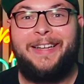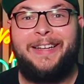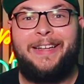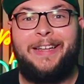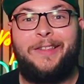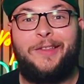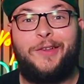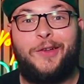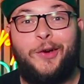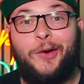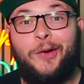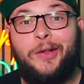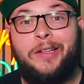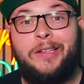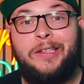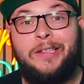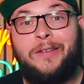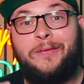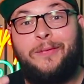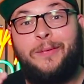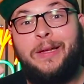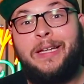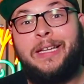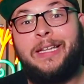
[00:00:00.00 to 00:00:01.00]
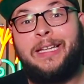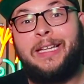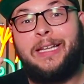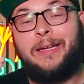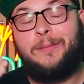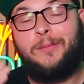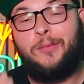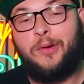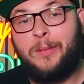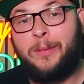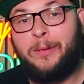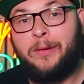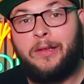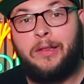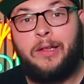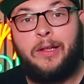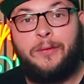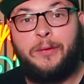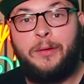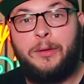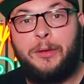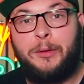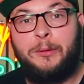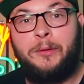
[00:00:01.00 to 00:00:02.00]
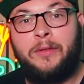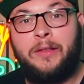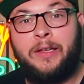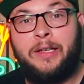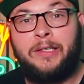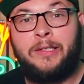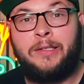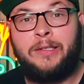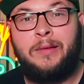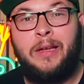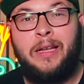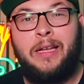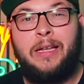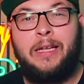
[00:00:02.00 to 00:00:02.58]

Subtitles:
And the goal is, if we can get more people that love working with us,